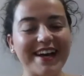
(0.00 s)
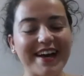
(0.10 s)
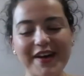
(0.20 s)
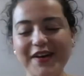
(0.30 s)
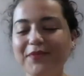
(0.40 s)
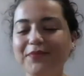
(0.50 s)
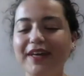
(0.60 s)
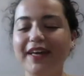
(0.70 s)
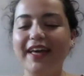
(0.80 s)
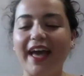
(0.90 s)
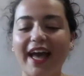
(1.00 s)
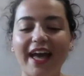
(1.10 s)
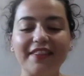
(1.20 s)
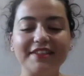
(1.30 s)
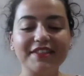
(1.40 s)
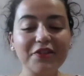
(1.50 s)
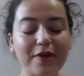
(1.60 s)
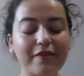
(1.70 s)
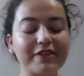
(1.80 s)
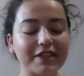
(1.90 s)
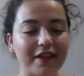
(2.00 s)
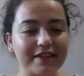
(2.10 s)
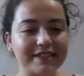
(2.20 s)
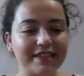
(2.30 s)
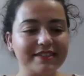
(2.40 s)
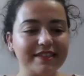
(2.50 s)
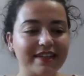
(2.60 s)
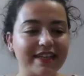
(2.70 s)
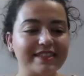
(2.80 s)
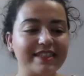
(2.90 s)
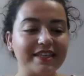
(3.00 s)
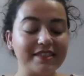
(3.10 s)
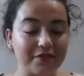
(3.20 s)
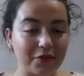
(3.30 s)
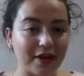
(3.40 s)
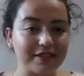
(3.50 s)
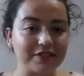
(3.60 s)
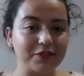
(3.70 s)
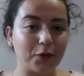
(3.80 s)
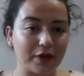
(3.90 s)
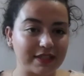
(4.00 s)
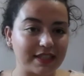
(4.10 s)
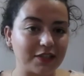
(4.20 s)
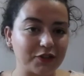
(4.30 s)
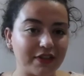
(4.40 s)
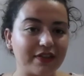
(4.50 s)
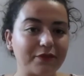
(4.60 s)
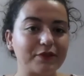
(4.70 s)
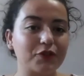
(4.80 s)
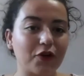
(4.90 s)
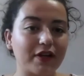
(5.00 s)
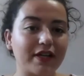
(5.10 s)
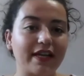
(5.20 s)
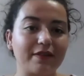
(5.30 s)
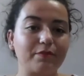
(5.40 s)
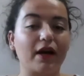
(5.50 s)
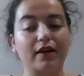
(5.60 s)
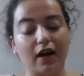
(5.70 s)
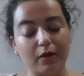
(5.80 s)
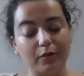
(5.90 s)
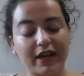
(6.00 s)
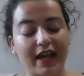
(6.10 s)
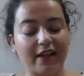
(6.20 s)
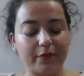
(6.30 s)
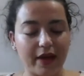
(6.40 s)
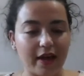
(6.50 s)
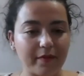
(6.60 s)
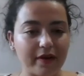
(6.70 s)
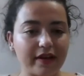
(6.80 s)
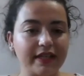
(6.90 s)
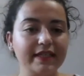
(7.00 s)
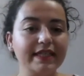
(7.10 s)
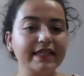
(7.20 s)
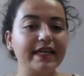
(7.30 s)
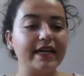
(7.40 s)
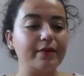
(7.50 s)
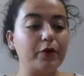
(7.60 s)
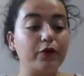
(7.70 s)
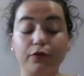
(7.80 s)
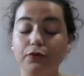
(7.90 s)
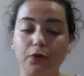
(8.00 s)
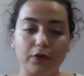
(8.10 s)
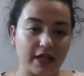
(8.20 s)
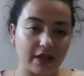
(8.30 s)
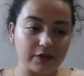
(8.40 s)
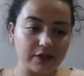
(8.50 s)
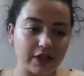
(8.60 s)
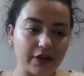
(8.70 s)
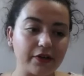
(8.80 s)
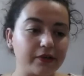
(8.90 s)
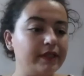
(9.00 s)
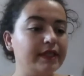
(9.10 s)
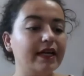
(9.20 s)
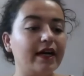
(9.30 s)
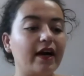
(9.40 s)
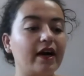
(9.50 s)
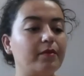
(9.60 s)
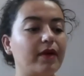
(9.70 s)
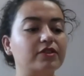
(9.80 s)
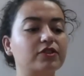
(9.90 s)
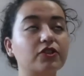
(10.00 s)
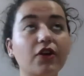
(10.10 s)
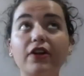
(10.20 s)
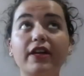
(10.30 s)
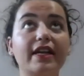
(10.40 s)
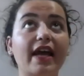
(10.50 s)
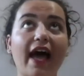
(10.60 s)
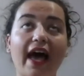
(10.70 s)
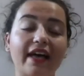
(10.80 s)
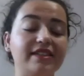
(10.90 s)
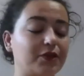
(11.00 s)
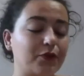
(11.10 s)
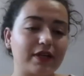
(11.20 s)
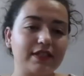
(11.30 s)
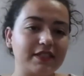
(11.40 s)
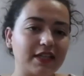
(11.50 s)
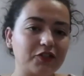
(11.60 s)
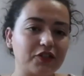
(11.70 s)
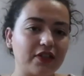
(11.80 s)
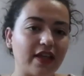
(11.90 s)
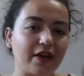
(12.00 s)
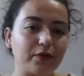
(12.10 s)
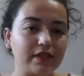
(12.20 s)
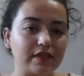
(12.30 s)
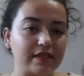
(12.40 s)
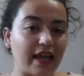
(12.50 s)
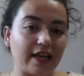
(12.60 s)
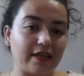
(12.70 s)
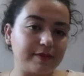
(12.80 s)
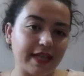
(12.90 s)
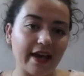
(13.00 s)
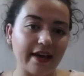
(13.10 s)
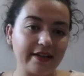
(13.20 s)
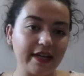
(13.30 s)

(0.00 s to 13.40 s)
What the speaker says: Island. And the Southern Poverty Law Center is a civil rights organization that was started in Montgomery, Alabama, over 40 years ago. It started as an organization that was aimed at